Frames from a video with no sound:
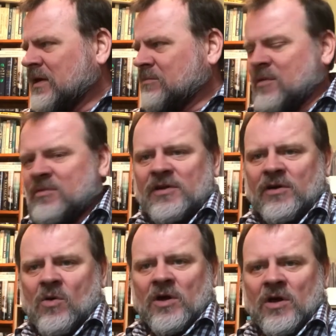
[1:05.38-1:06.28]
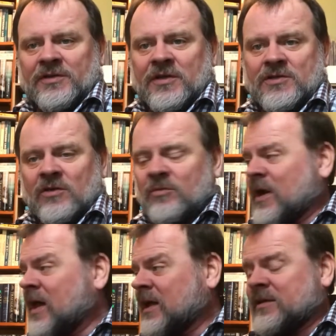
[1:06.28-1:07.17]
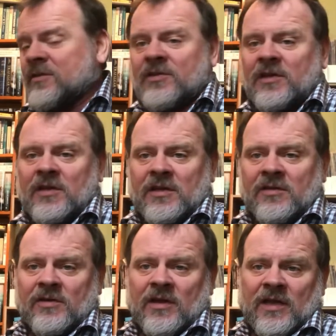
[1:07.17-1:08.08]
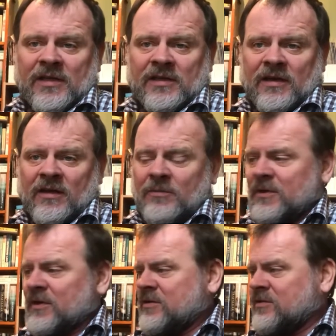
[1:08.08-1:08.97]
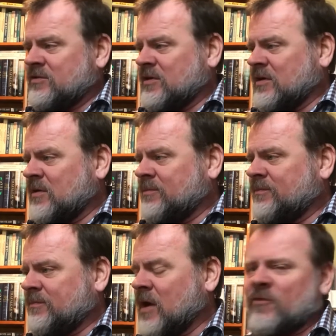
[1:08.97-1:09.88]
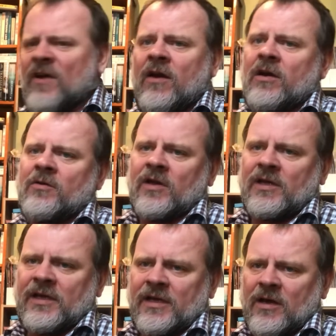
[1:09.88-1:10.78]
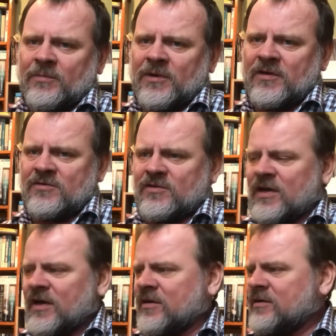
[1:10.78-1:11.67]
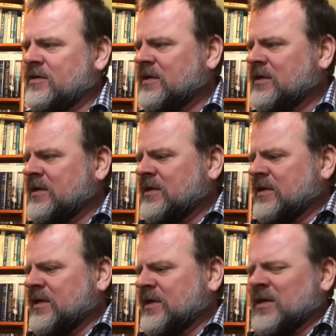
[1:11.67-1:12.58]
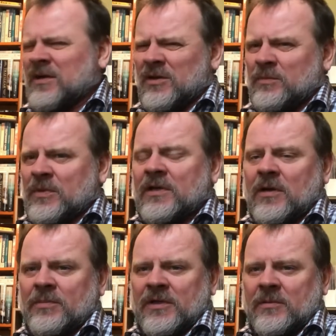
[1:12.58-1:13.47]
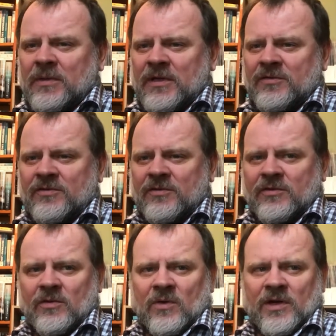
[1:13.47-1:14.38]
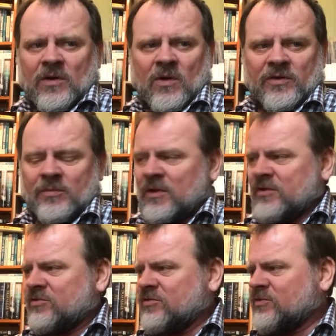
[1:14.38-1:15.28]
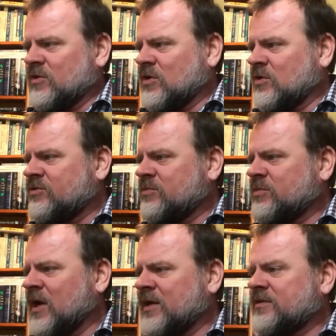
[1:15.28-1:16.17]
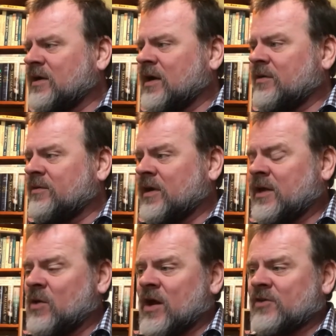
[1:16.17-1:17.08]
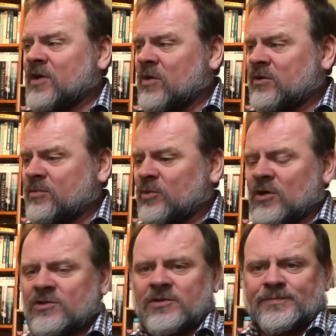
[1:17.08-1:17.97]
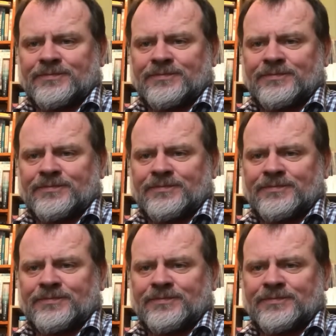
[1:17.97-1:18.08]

maybe they're going all digital, but I like the CDs and I like the LPs. I very rarely get LPs there. I get a little beat up in the bins, so I go other places for those. But anyway, I'll start with the books.